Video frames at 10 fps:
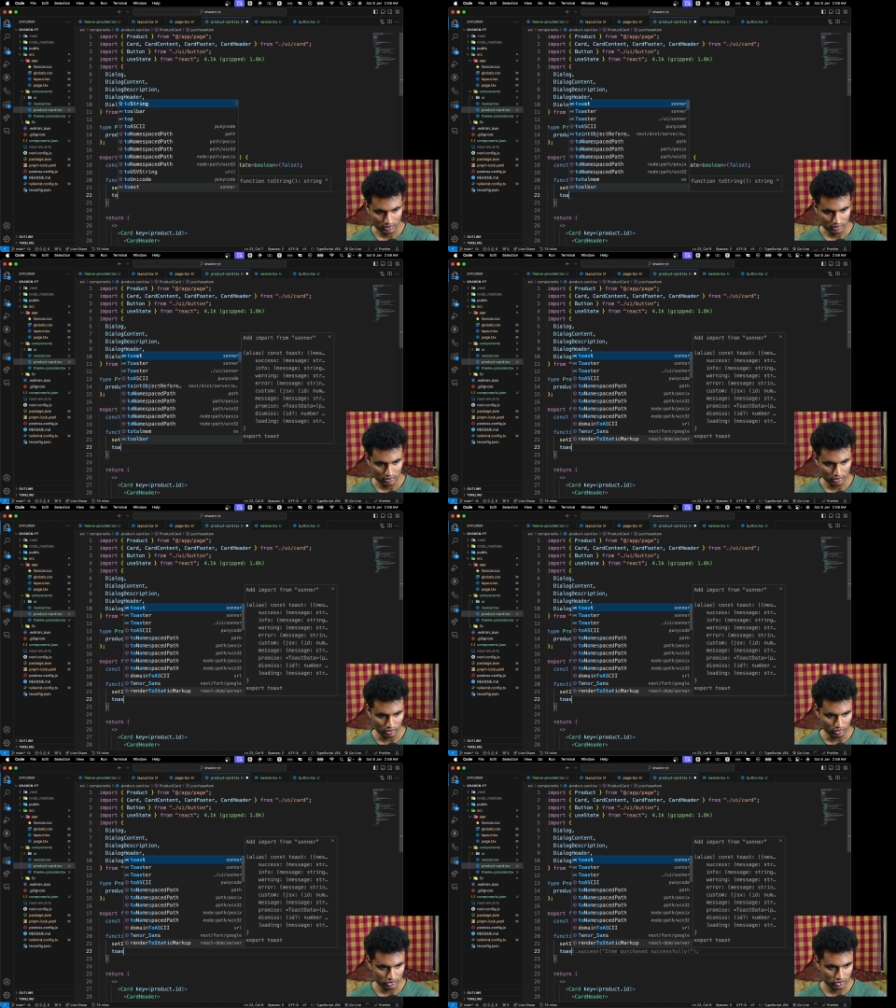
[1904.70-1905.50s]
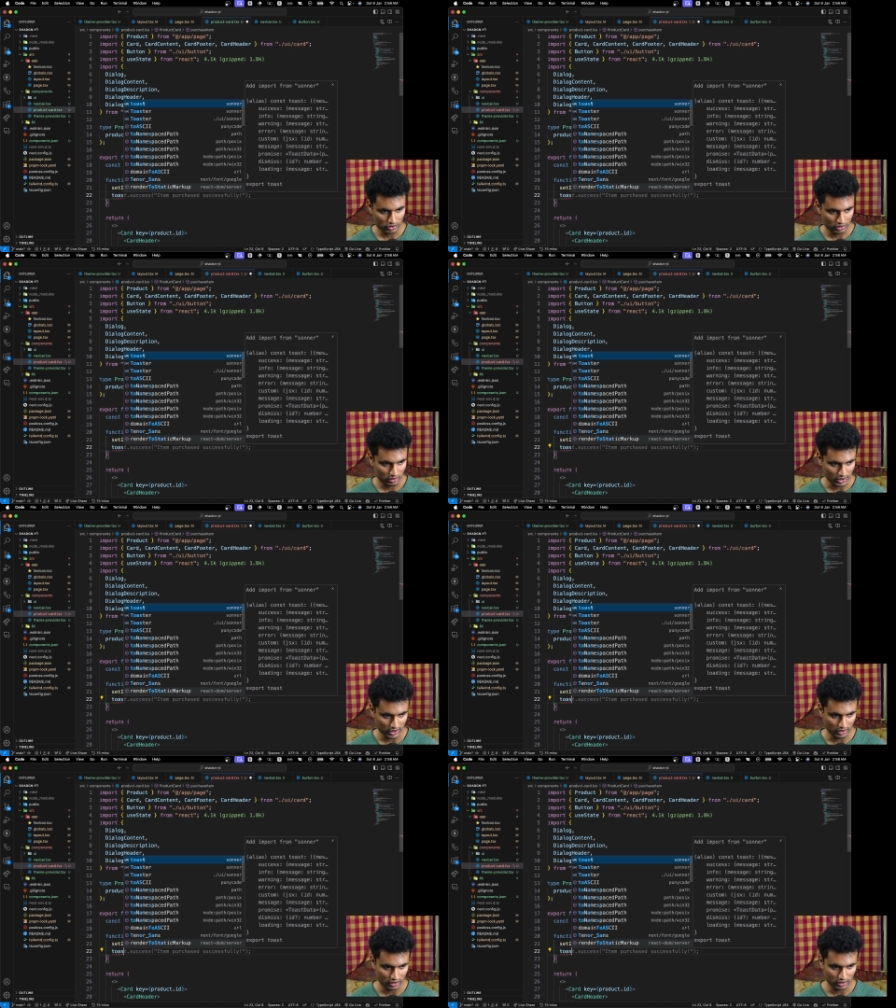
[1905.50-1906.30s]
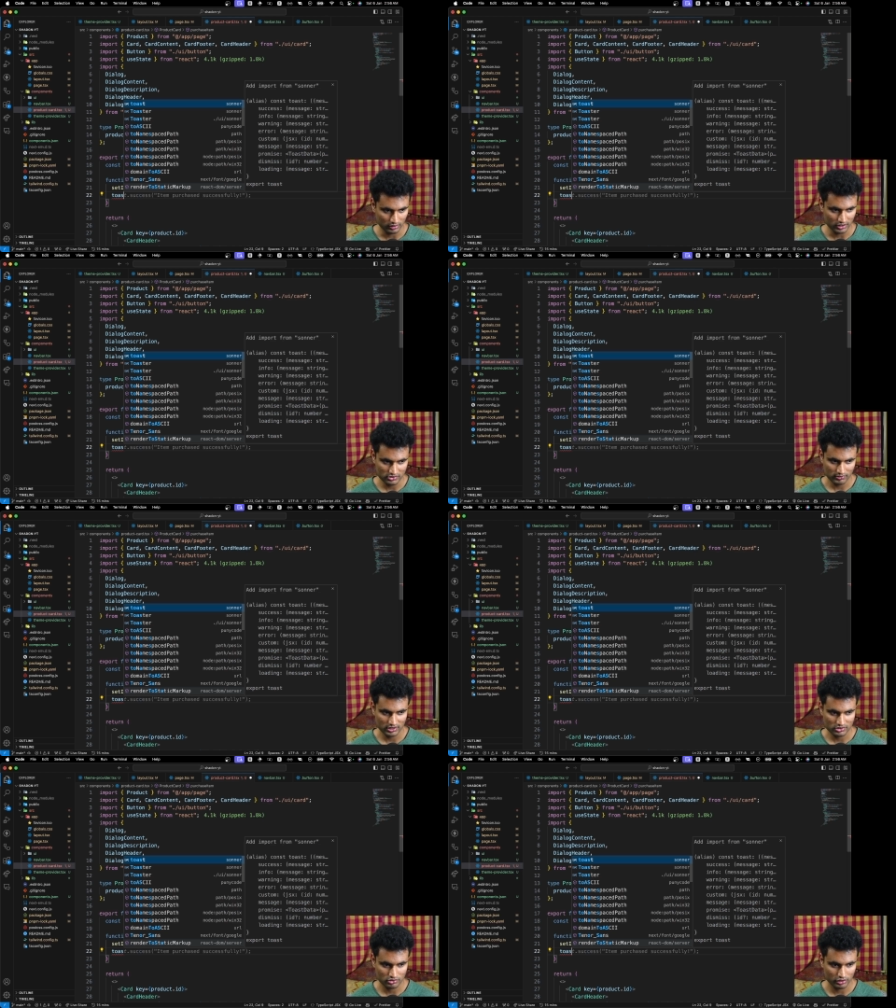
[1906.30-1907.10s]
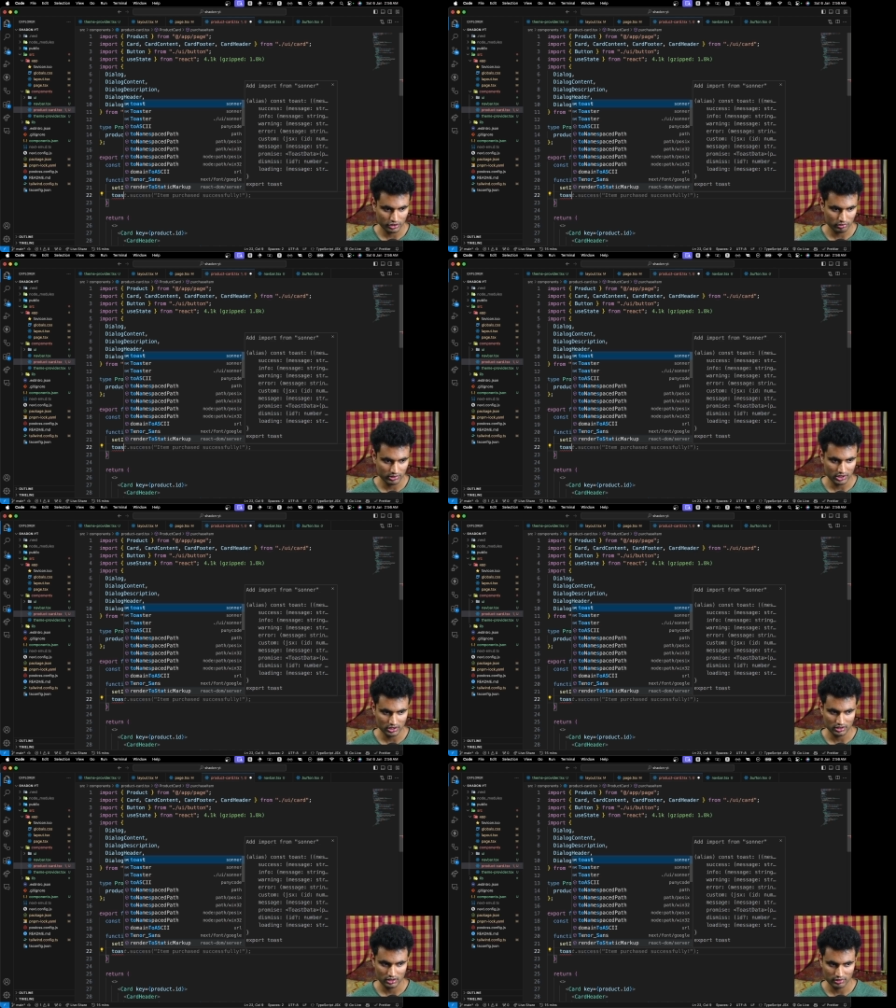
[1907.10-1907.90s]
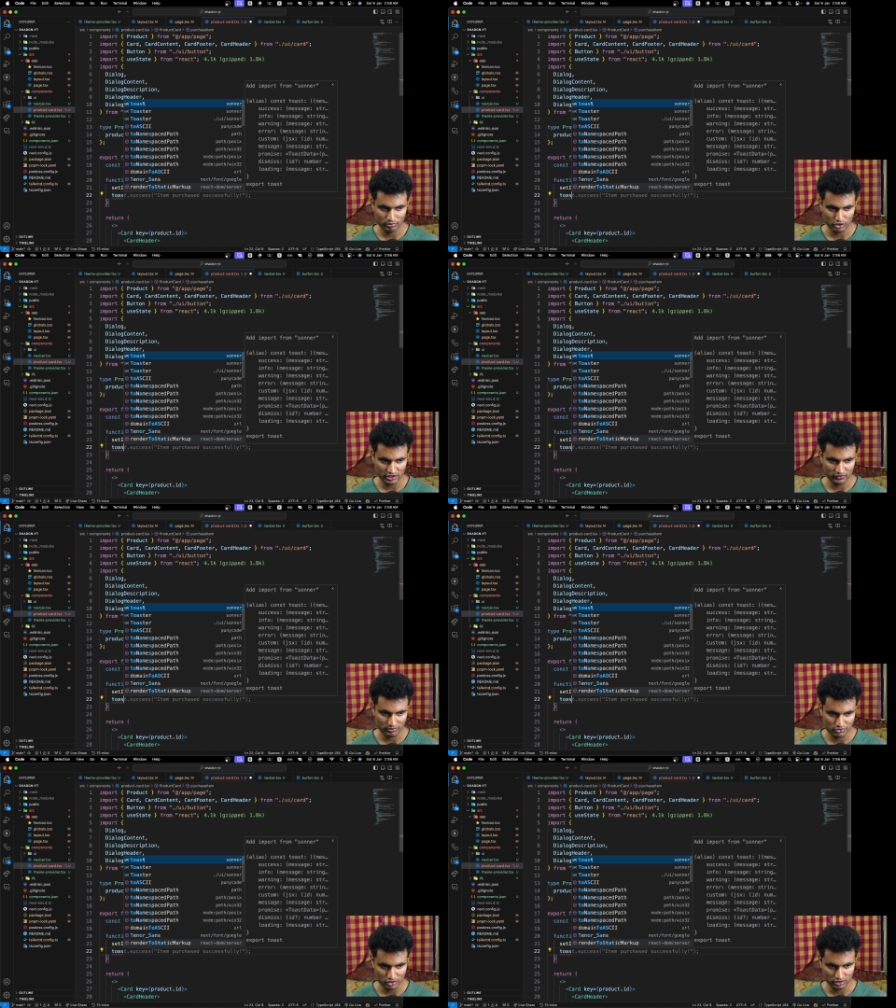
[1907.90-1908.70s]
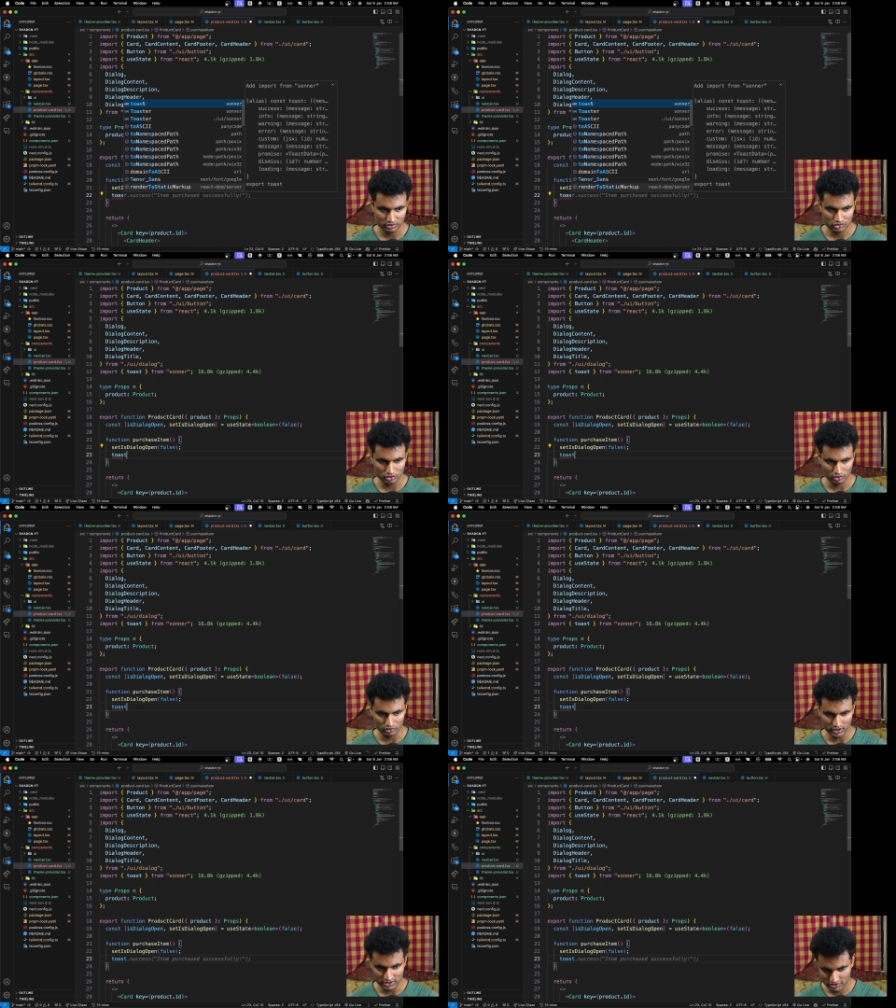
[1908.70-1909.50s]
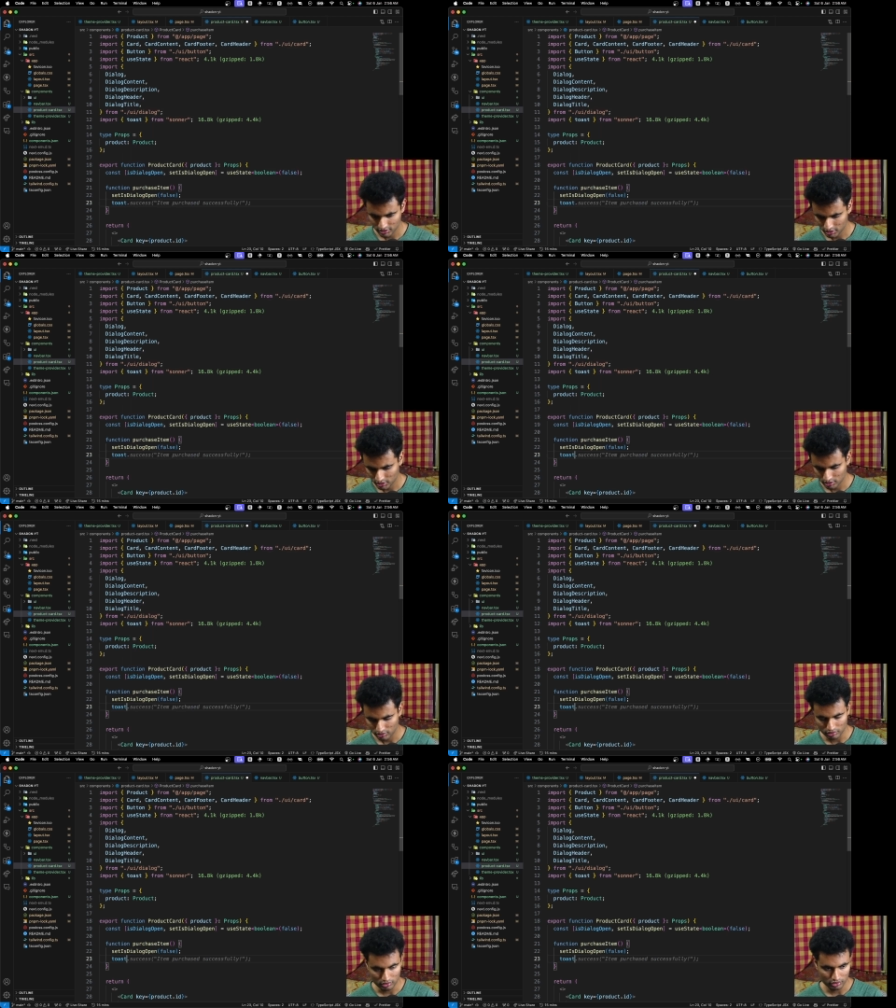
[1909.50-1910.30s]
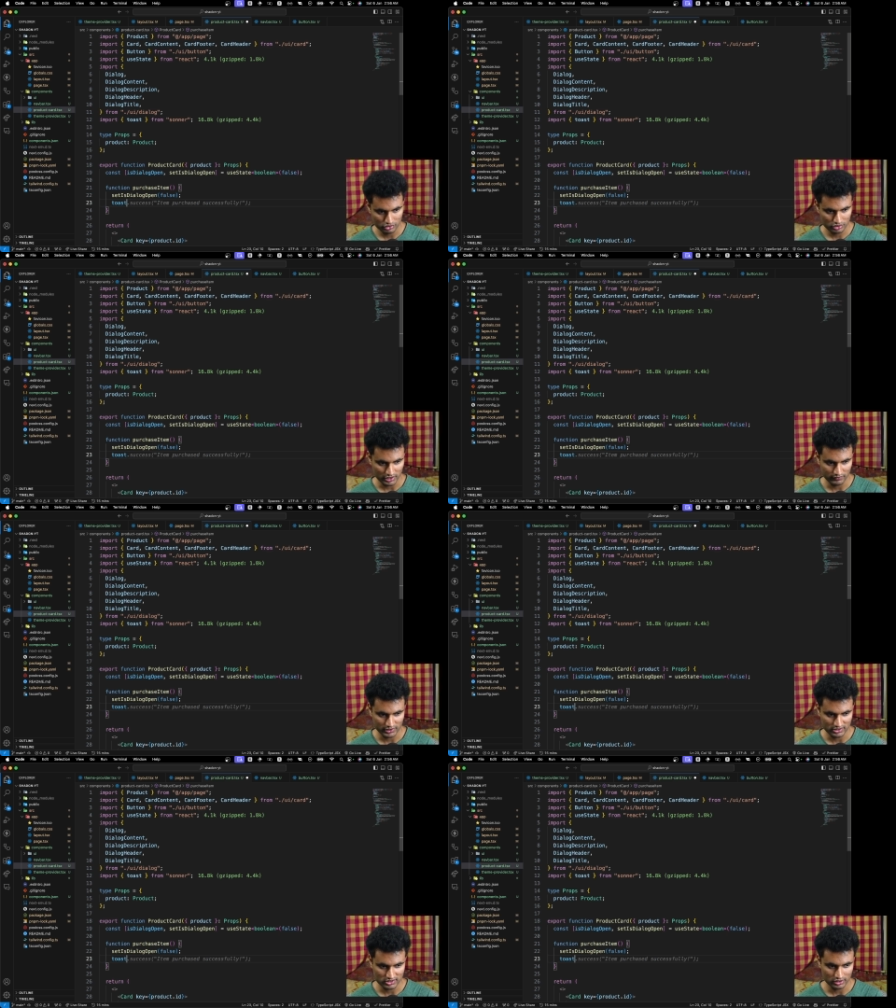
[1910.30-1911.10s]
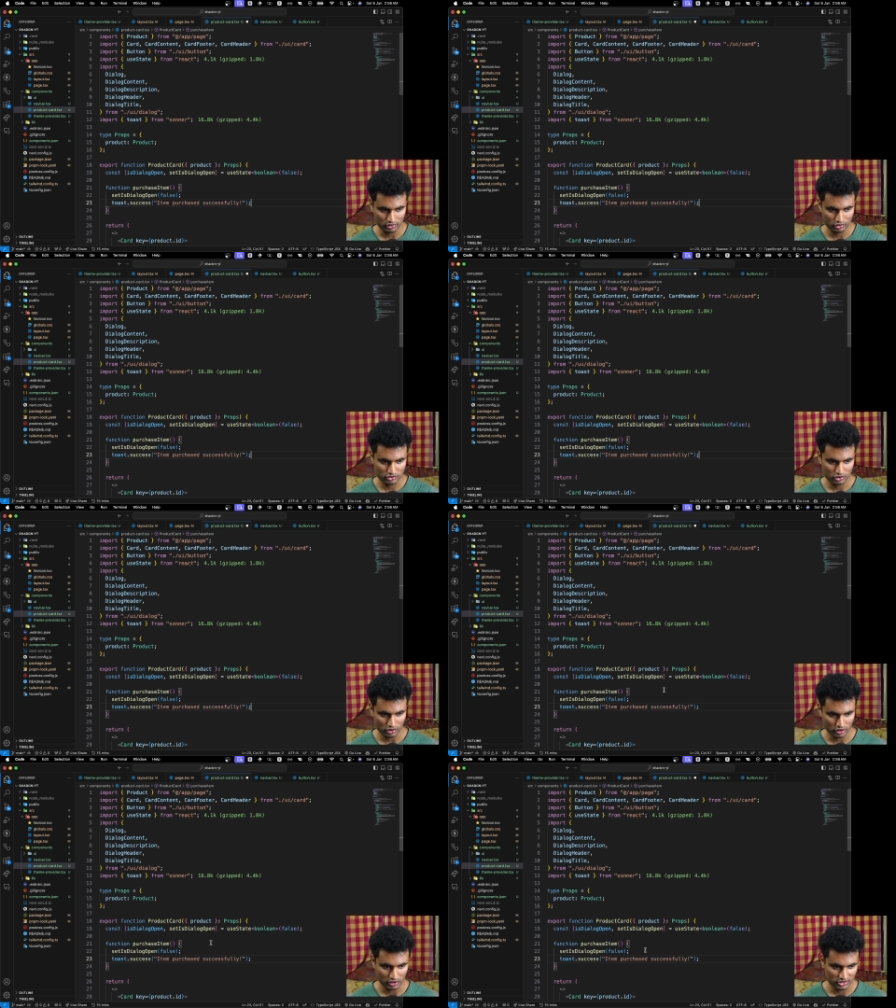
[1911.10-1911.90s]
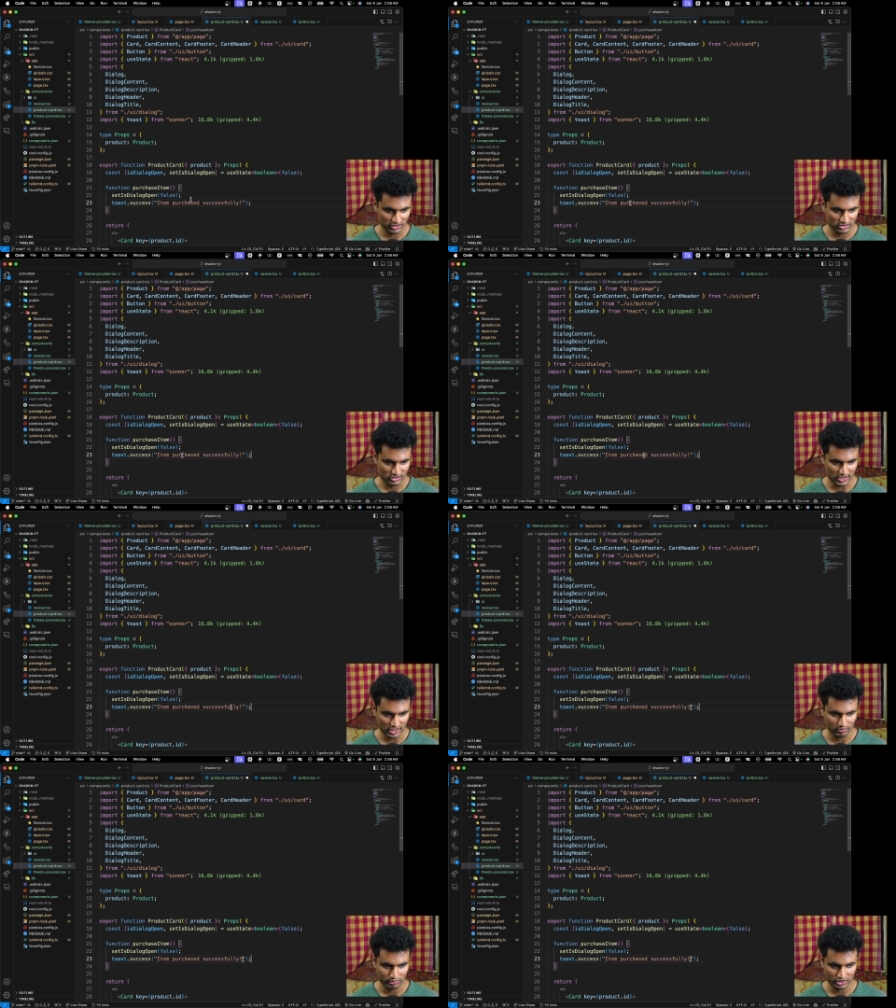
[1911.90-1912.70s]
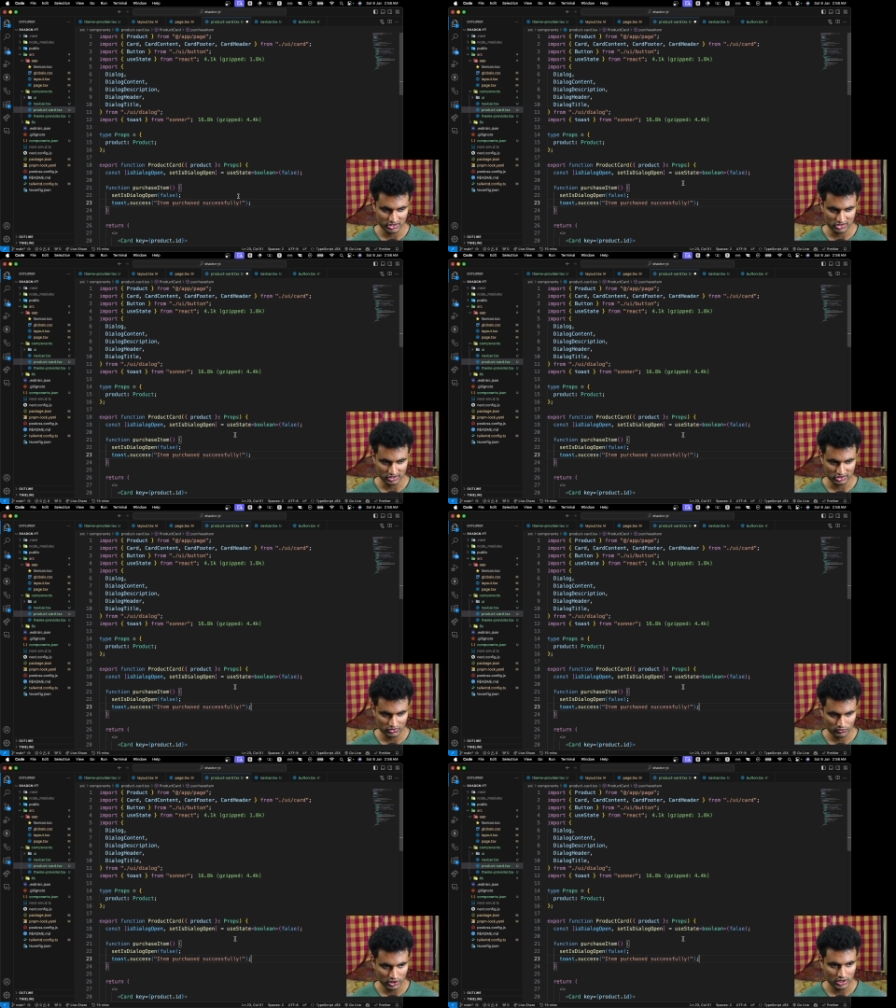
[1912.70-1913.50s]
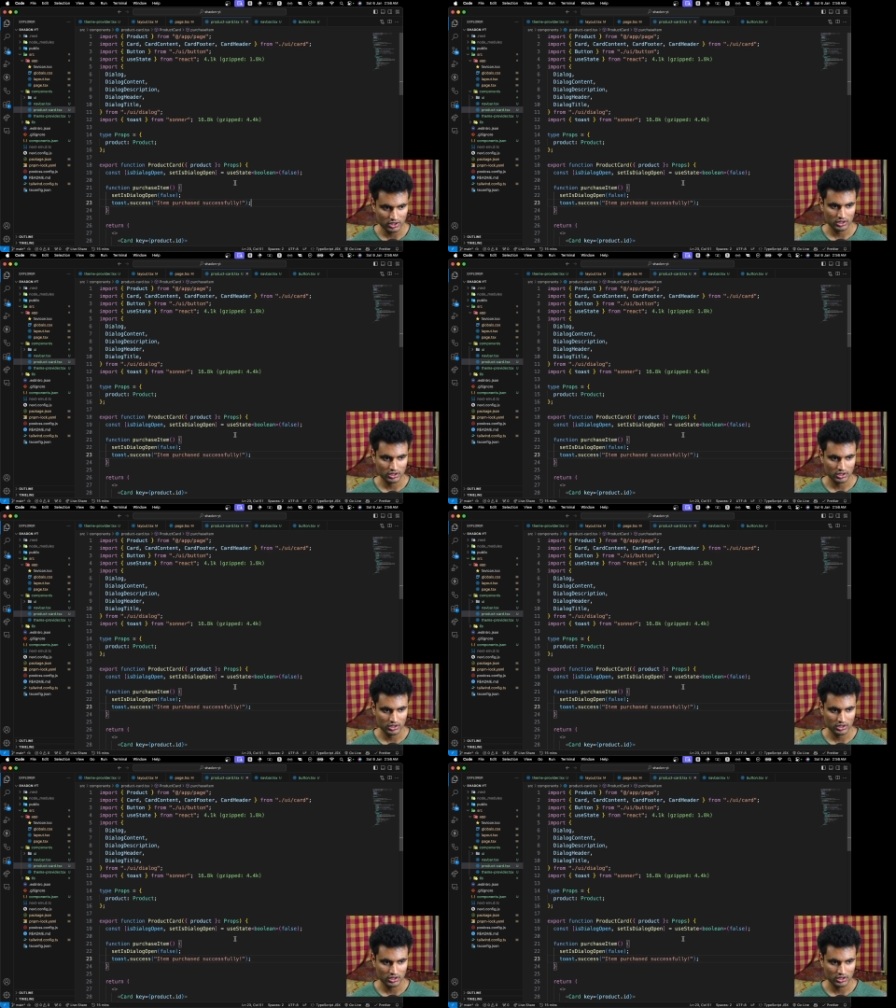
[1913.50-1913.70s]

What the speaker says: toast, and this one is going to be important from Sonar. So let's do toast, and we can say toast.success item purchased successfully.